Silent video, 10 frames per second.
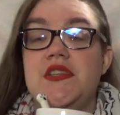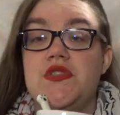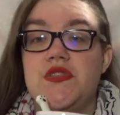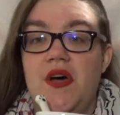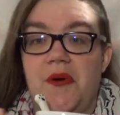
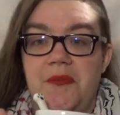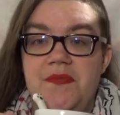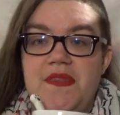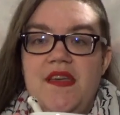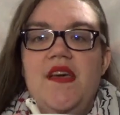So,
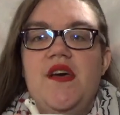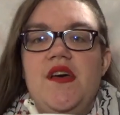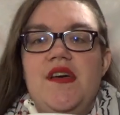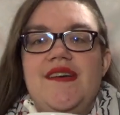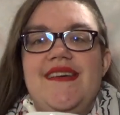
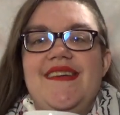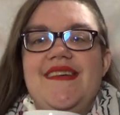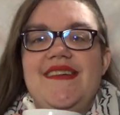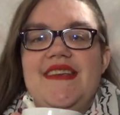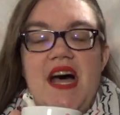
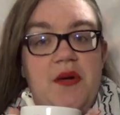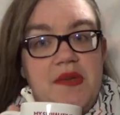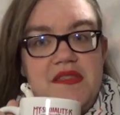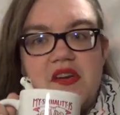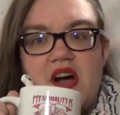tell
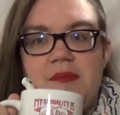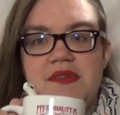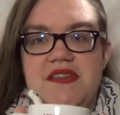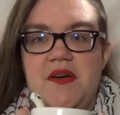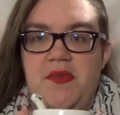me in the
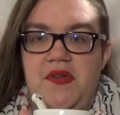comments down